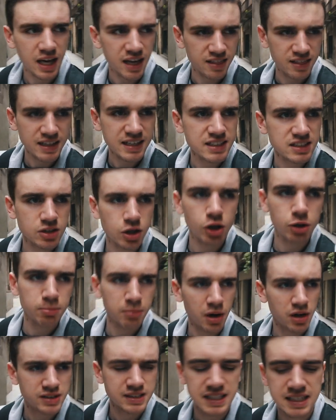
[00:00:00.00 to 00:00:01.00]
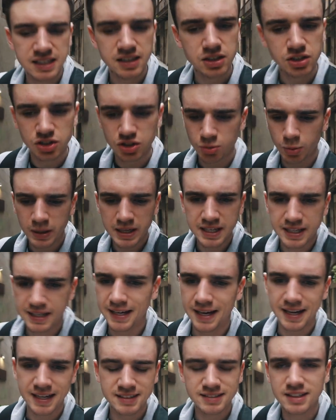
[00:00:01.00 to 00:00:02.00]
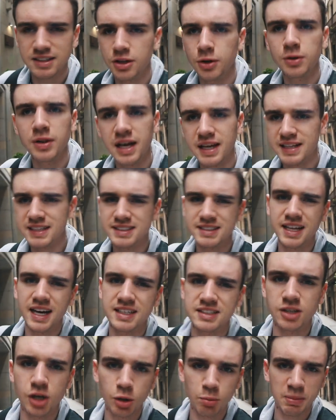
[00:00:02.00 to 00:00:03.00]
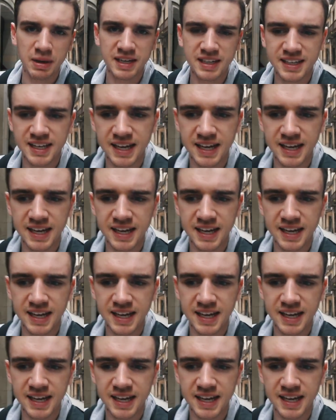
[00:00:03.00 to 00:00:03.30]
I think it's called Martina's Sweet Cakes. They do like these nice homemade